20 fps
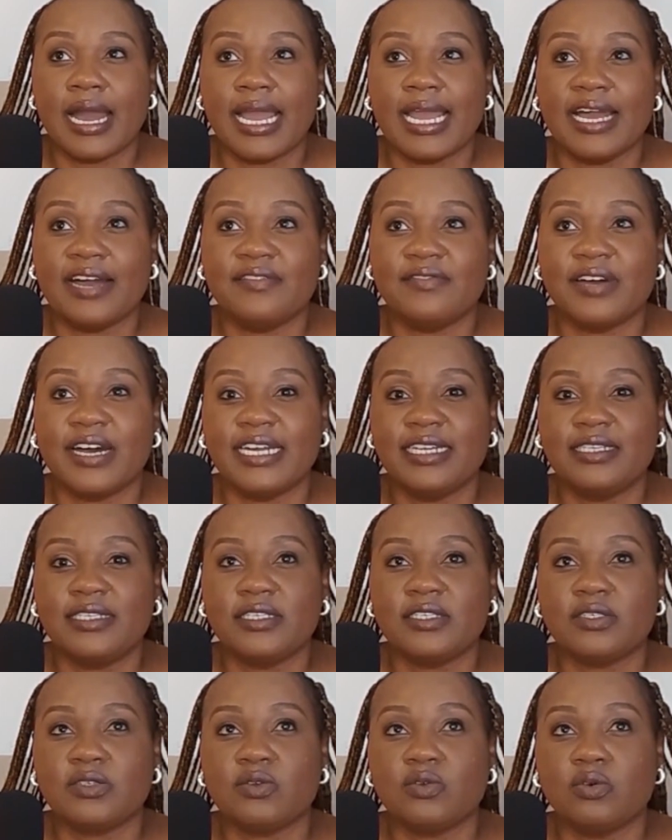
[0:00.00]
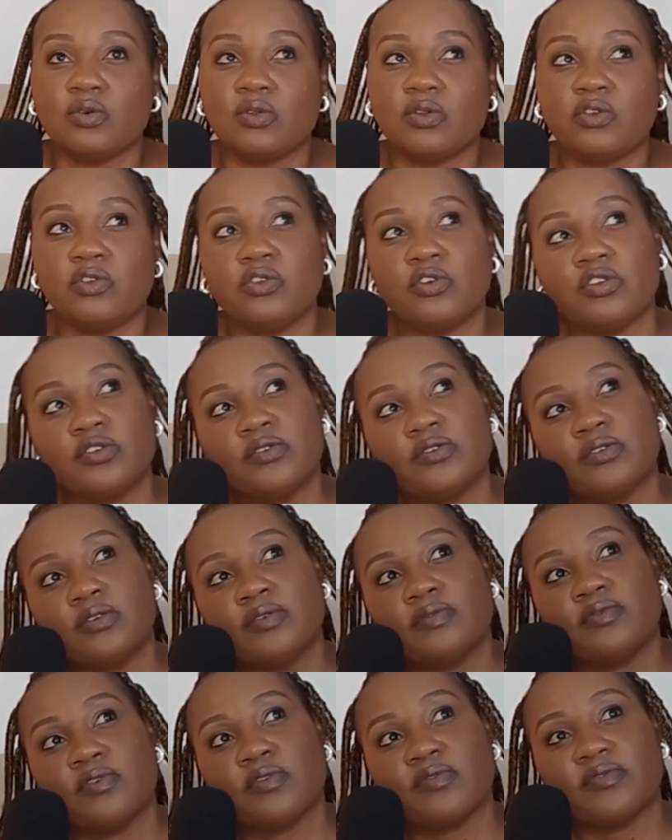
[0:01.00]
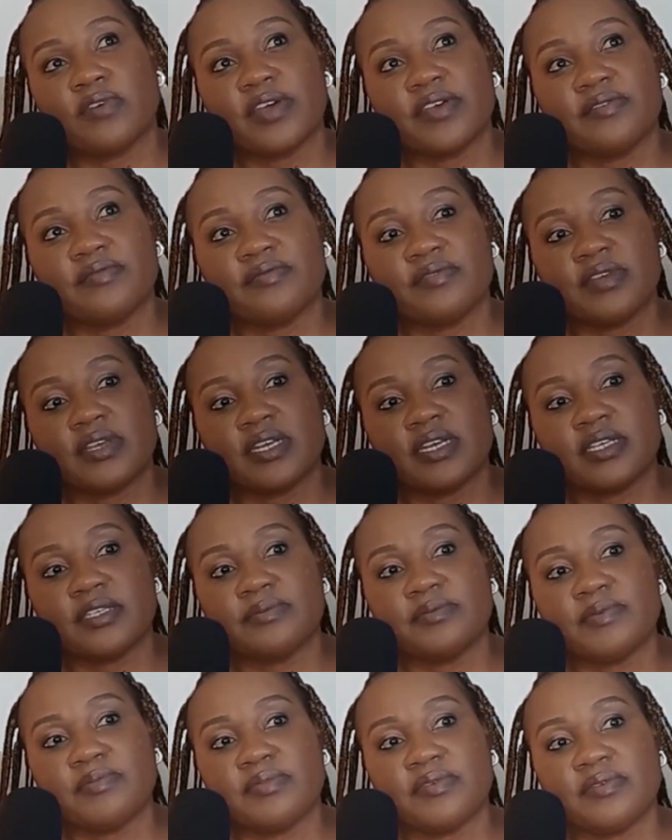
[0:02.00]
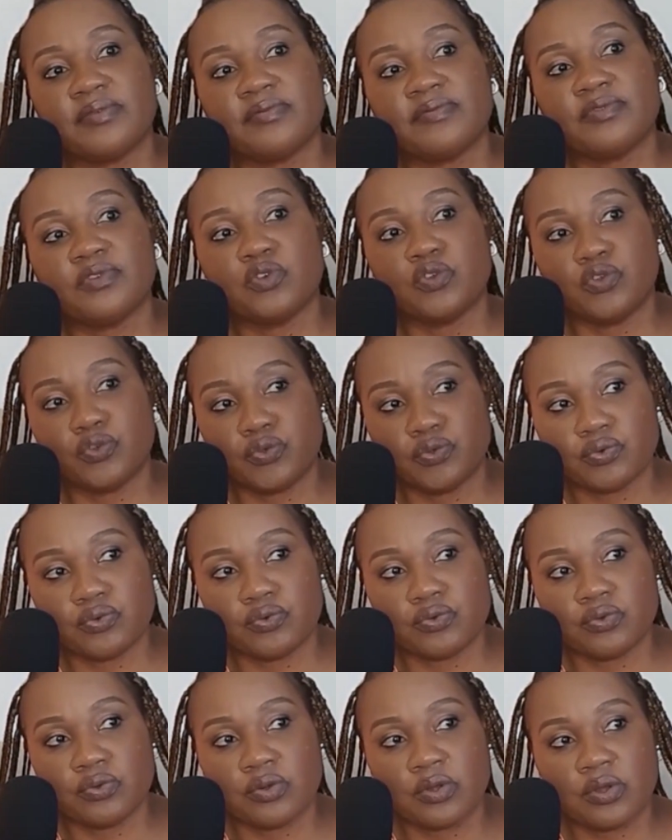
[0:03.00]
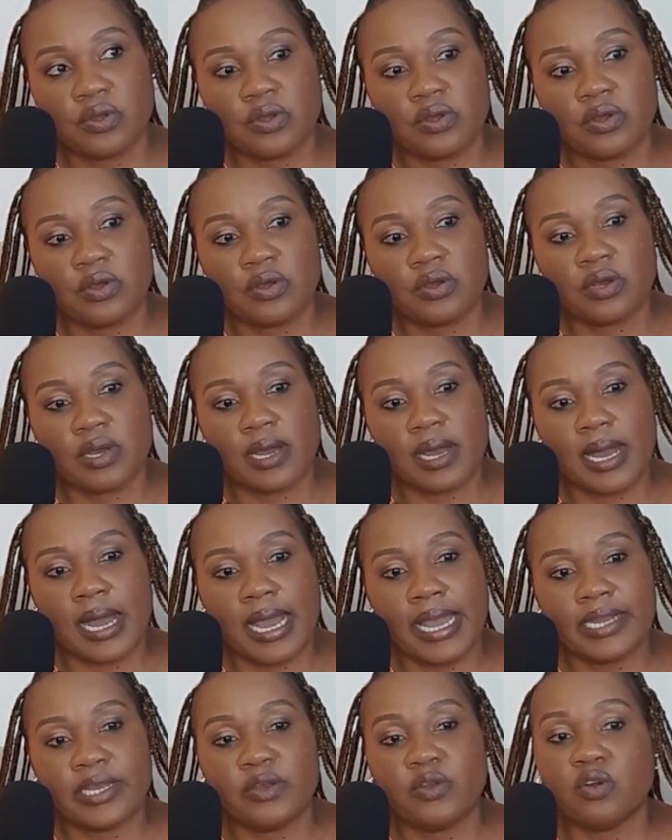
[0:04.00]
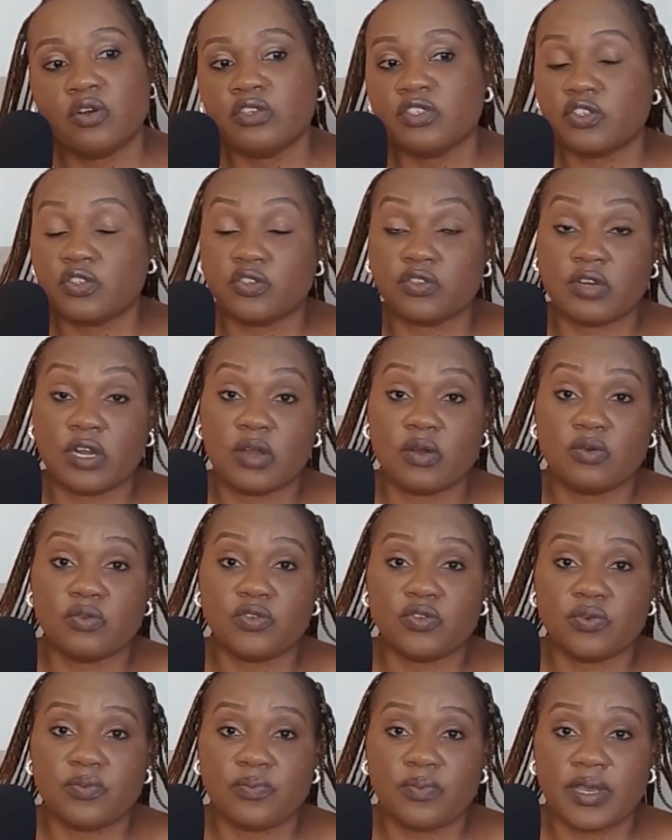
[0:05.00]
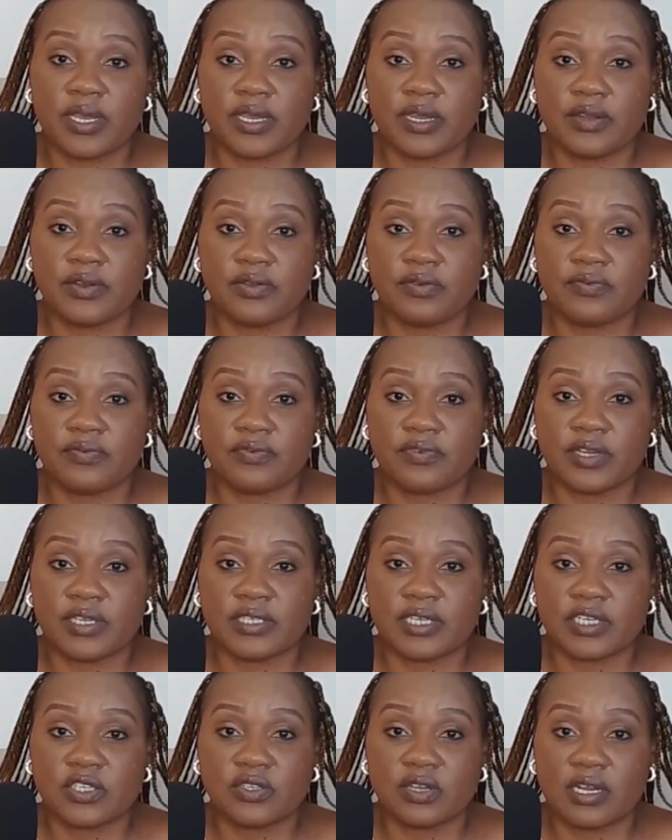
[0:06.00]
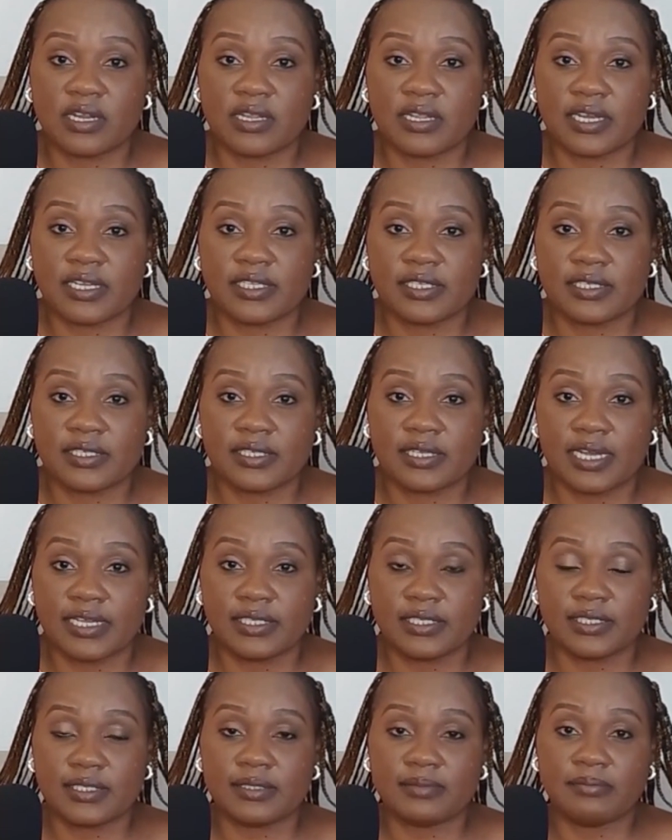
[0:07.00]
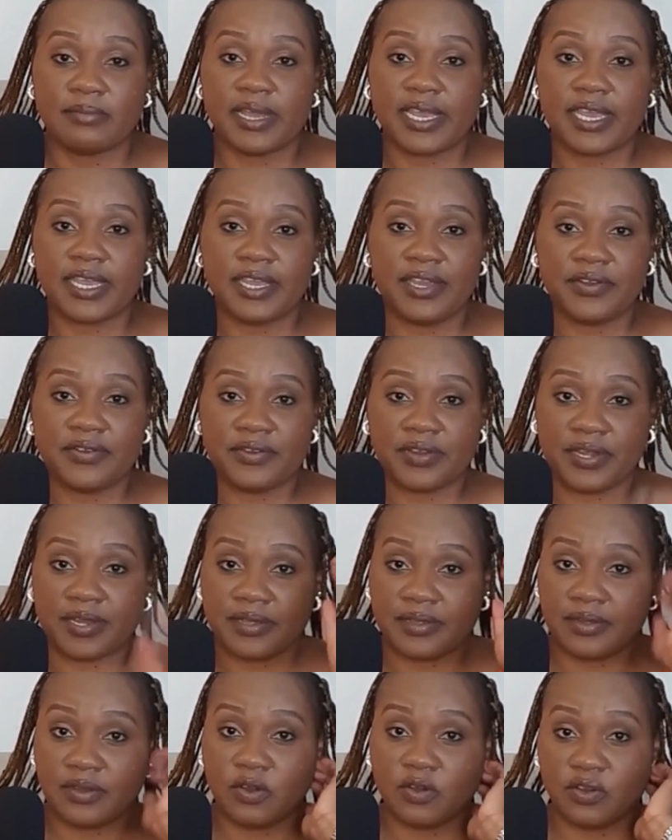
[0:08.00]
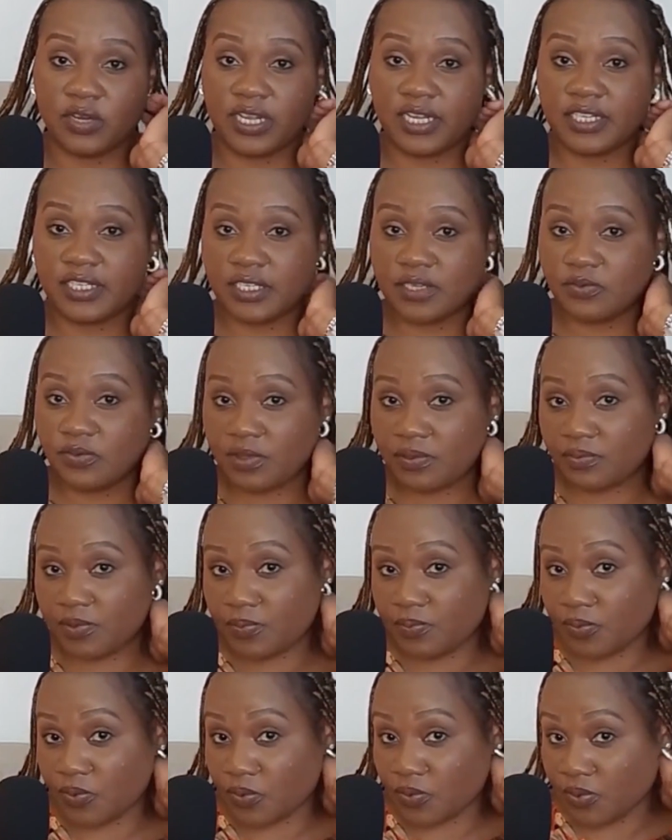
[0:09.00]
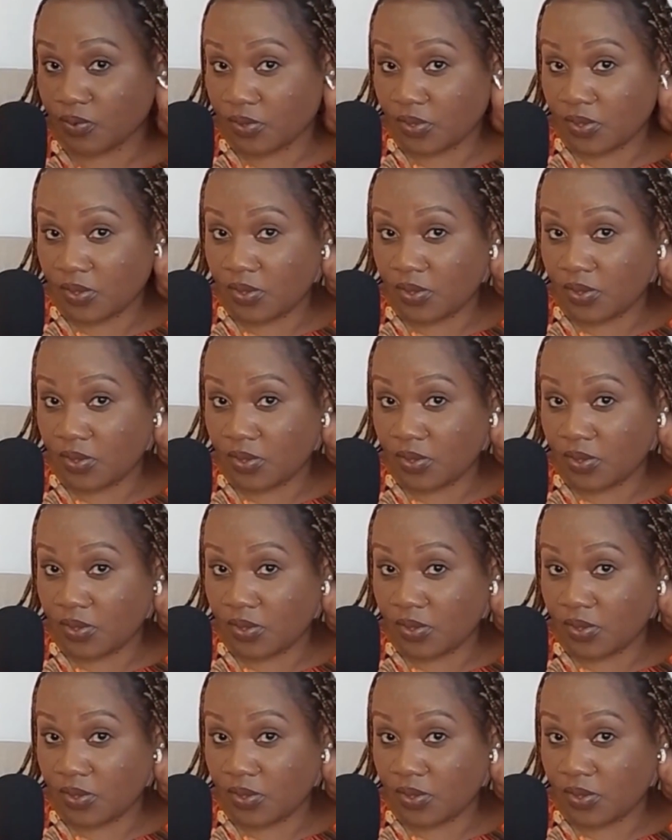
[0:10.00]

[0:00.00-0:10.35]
I have had this goal not for five years, maybe for two. I don't struggle to make new friends. Actually, that's that's my area. Connecting with people